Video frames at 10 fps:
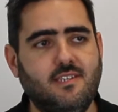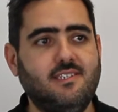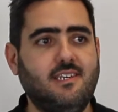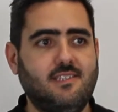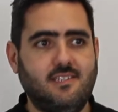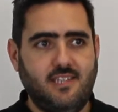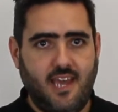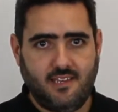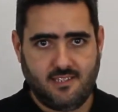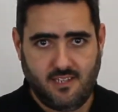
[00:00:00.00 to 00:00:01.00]
a CSST
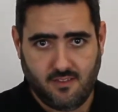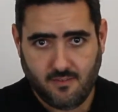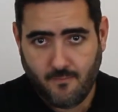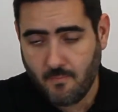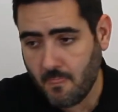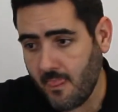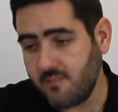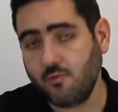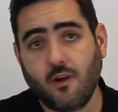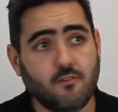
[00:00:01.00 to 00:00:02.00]
accident.
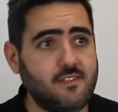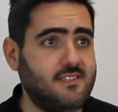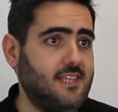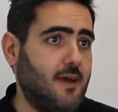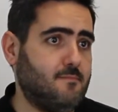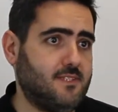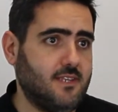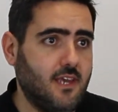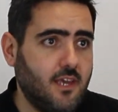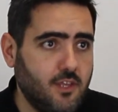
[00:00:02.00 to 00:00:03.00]
So what are the steps?